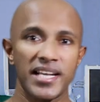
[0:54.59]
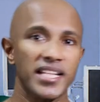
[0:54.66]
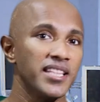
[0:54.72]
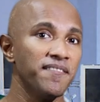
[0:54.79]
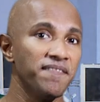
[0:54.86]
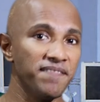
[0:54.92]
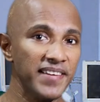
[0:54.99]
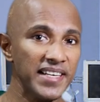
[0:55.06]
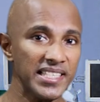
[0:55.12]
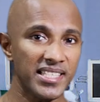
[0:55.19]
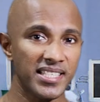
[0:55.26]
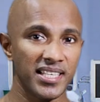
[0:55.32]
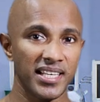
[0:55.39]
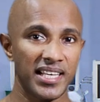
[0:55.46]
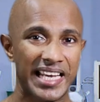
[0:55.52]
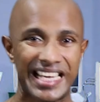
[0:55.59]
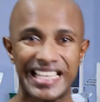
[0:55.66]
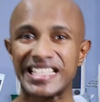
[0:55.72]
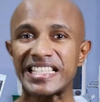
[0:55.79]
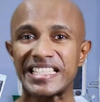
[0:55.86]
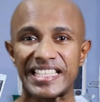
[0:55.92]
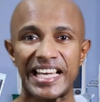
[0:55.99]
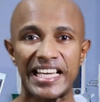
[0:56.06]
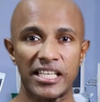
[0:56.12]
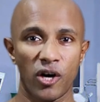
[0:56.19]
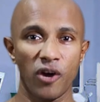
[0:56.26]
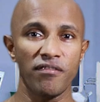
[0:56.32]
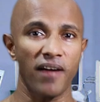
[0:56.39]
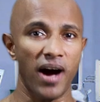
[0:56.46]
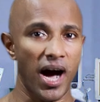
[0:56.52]
The first is a set
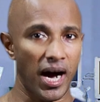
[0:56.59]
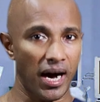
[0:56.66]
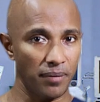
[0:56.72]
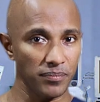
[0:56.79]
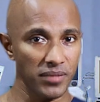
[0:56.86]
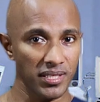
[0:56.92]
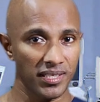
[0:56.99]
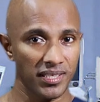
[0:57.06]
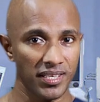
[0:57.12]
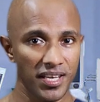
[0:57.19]
of arms